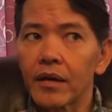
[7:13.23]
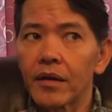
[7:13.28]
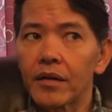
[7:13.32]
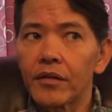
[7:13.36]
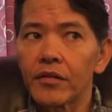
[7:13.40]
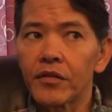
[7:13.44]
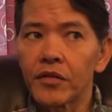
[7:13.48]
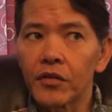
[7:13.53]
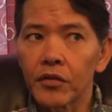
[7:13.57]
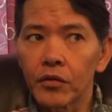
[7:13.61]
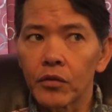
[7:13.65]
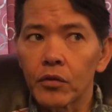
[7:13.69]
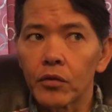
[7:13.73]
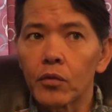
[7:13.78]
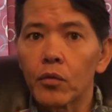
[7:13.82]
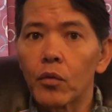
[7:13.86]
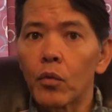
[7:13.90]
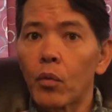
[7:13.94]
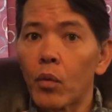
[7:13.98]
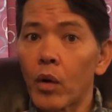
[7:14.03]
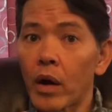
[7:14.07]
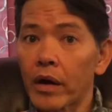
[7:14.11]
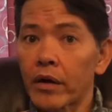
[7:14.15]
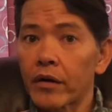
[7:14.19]
do
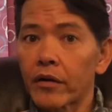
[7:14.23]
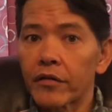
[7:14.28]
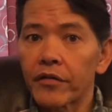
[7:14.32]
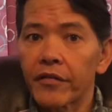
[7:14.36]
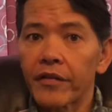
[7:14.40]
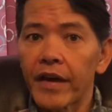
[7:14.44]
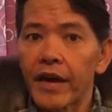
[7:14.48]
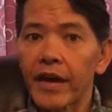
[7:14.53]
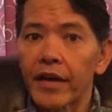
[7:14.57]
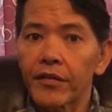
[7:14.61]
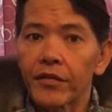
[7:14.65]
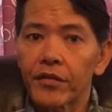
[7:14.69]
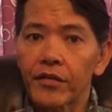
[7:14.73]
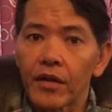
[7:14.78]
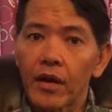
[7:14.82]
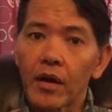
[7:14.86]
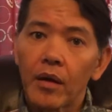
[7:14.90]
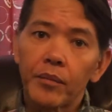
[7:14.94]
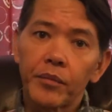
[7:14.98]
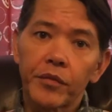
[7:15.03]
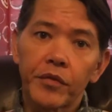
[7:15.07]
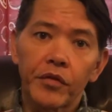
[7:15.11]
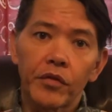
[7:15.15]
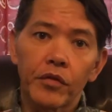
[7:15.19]
water fasts up
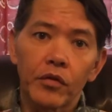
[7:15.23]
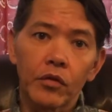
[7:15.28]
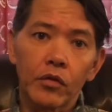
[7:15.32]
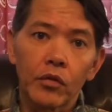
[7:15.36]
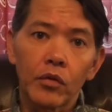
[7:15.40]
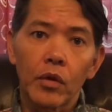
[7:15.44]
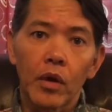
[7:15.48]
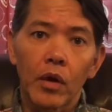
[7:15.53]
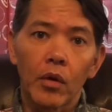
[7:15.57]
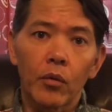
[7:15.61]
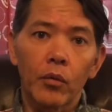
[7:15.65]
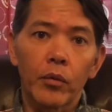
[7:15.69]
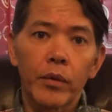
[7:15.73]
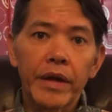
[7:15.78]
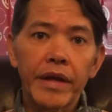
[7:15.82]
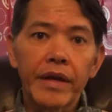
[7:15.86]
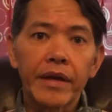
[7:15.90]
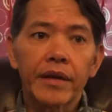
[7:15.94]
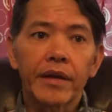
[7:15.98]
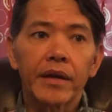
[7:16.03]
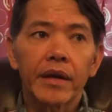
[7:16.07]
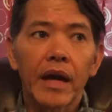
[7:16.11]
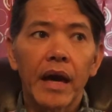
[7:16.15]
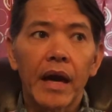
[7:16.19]
to a
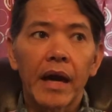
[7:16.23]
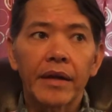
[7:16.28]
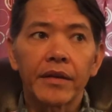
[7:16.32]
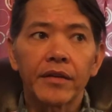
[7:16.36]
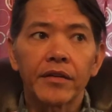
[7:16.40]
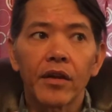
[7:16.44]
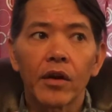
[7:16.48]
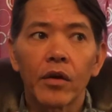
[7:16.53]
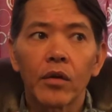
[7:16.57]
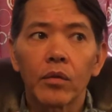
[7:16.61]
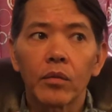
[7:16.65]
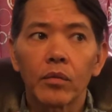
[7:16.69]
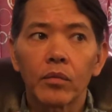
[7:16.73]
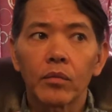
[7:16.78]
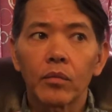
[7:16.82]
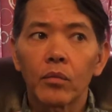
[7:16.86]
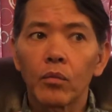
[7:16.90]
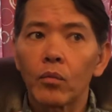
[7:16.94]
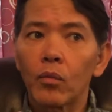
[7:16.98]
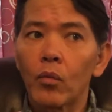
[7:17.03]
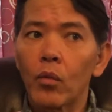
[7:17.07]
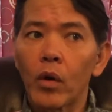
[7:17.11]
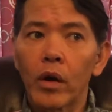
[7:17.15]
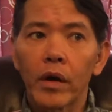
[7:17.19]
week. I don't
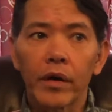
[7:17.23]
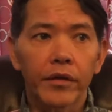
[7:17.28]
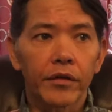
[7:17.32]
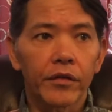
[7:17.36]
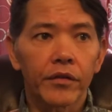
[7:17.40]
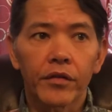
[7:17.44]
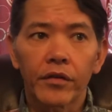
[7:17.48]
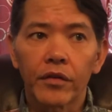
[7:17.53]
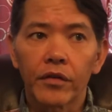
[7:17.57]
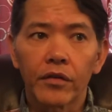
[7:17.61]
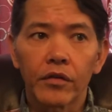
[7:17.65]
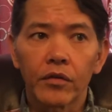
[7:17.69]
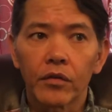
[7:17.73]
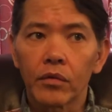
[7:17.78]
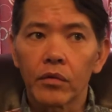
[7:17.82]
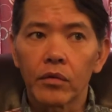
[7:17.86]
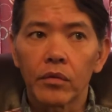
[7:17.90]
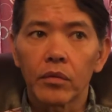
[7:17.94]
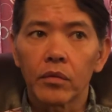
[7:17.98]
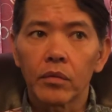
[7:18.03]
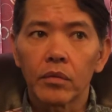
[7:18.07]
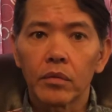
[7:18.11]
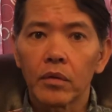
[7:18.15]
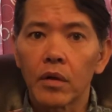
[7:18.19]
want to
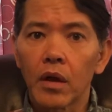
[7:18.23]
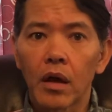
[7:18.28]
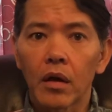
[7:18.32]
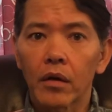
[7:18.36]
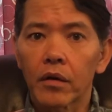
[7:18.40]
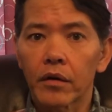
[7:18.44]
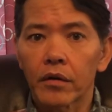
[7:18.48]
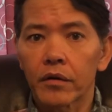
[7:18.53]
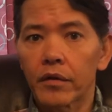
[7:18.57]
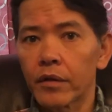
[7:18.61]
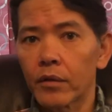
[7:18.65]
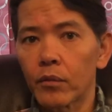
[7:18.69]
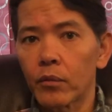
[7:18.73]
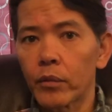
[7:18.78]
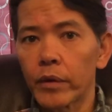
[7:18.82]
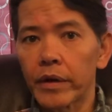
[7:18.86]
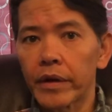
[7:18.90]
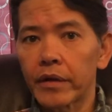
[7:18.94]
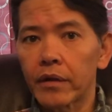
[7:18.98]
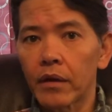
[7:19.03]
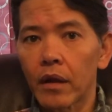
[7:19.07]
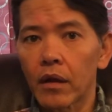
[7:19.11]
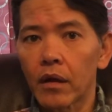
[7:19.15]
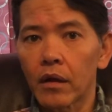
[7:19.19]
do longer than
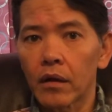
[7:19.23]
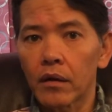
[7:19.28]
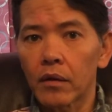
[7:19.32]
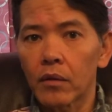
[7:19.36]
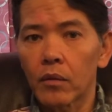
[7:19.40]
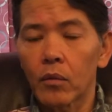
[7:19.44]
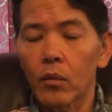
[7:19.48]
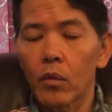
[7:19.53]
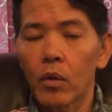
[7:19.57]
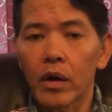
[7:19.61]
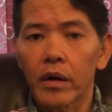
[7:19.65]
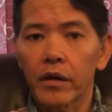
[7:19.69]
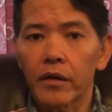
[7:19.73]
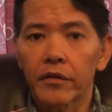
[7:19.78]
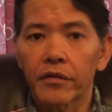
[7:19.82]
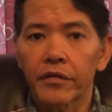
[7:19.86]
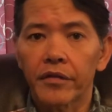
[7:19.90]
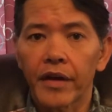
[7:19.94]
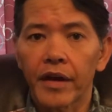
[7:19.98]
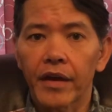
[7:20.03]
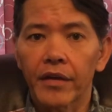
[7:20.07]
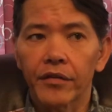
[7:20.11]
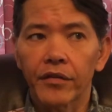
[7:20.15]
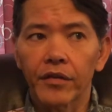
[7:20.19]
week-long water
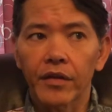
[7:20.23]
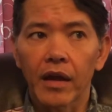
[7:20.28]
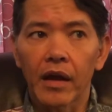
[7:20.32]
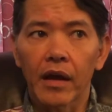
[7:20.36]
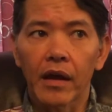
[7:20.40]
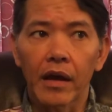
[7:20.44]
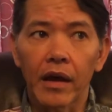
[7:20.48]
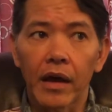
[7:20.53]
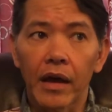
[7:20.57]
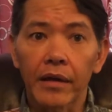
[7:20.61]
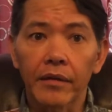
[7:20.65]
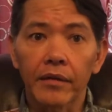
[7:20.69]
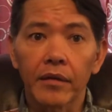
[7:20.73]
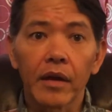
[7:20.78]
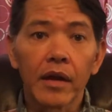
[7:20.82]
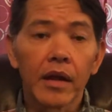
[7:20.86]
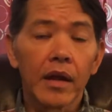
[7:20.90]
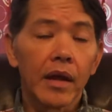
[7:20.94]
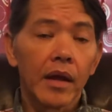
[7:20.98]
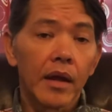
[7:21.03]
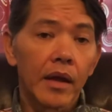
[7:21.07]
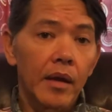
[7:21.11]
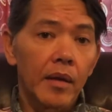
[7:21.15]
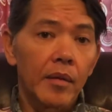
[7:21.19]
fasts. Now,
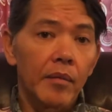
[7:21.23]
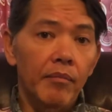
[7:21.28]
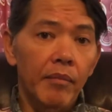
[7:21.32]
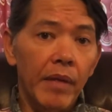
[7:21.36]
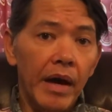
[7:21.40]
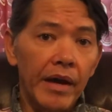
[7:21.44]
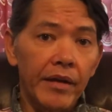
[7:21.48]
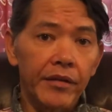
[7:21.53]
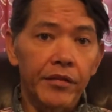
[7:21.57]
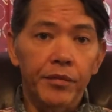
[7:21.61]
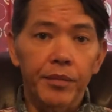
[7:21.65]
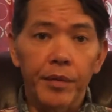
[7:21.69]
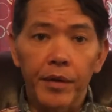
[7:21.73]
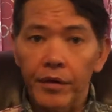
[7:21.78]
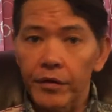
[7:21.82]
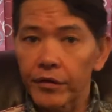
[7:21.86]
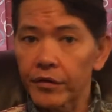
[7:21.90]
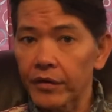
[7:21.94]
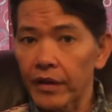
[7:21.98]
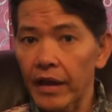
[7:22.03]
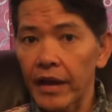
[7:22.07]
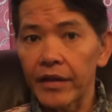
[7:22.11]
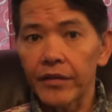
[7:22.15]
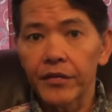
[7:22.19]
my experience
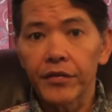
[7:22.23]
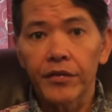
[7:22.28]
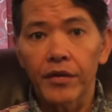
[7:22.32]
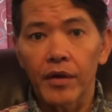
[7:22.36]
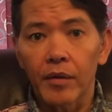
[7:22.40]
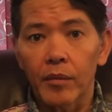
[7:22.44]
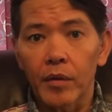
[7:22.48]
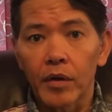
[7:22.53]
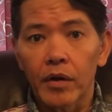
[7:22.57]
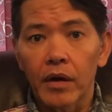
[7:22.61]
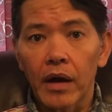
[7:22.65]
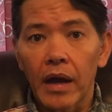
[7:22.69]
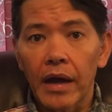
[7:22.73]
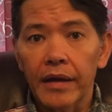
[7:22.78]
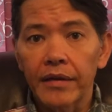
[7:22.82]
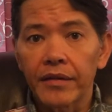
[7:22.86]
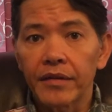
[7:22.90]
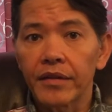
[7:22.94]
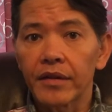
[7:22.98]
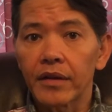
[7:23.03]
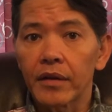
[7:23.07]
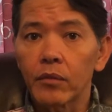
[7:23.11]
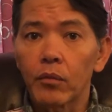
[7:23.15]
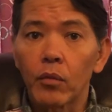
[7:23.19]
last summer, I
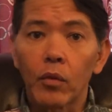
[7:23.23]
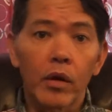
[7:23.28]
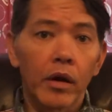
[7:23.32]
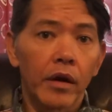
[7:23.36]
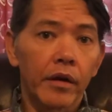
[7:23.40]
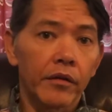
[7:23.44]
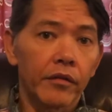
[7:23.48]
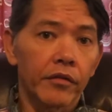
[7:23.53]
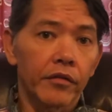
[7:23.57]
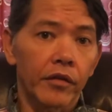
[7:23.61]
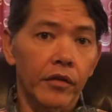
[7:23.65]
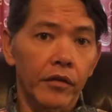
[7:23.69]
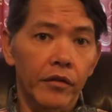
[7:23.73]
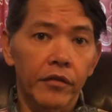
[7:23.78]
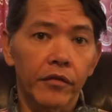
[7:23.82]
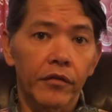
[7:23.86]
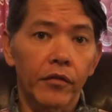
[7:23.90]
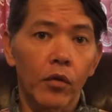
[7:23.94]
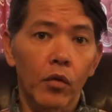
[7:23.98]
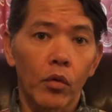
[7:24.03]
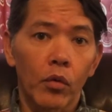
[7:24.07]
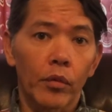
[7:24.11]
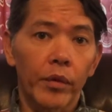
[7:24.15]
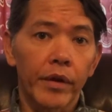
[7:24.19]
did one for
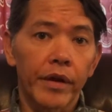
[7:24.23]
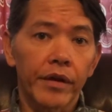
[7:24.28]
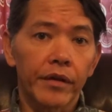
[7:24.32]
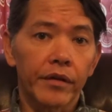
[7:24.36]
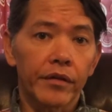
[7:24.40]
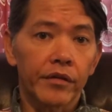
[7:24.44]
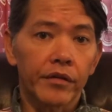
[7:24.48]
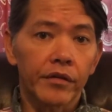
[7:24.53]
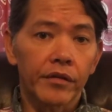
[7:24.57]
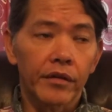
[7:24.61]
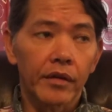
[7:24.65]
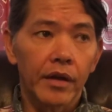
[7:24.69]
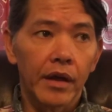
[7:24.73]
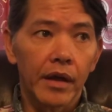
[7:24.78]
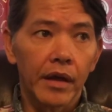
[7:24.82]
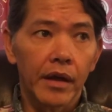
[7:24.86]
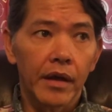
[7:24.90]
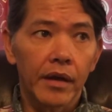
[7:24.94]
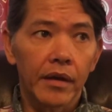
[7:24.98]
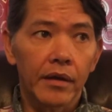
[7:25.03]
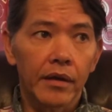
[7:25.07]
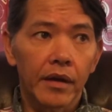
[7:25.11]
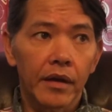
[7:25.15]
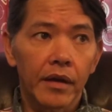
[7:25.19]
4 weeks,
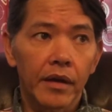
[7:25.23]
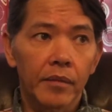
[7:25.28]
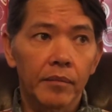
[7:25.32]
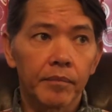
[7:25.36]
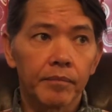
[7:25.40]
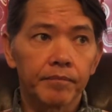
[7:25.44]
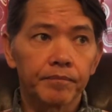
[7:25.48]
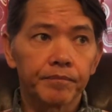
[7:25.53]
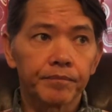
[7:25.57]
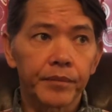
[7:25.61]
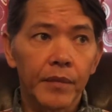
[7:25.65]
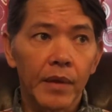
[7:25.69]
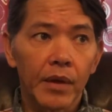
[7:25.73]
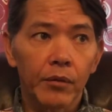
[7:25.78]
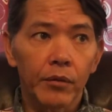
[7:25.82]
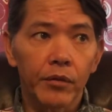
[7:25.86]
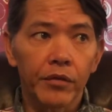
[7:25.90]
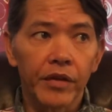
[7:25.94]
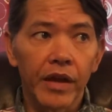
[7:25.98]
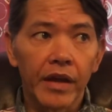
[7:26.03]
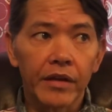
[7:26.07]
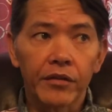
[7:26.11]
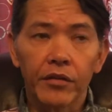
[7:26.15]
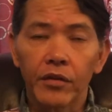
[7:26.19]
and it was
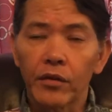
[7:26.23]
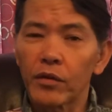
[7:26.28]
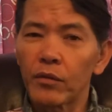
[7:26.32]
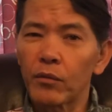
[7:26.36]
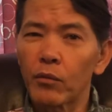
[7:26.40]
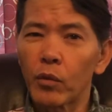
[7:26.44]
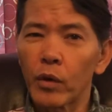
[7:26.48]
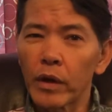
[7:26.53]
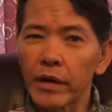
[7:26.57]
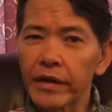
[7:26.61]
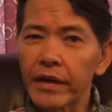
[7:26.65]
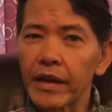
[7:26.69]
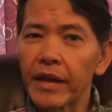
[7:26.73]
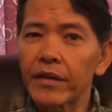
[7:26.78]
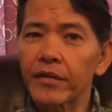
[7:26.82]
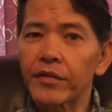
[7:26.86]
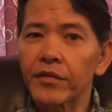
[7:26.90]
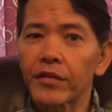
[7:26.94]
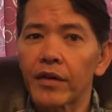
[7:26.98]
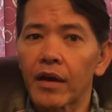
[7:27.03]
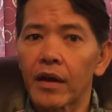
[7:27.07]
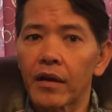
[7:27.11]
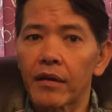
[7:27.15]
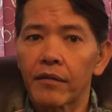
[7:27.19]
actually 1 day
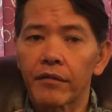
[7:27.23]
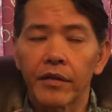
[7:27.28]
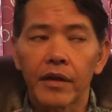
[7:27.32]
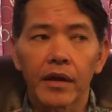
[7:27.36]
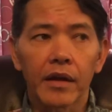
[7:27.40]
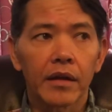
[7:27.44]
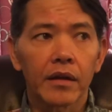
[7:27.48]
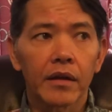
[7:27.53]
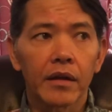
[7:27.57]
shy of that,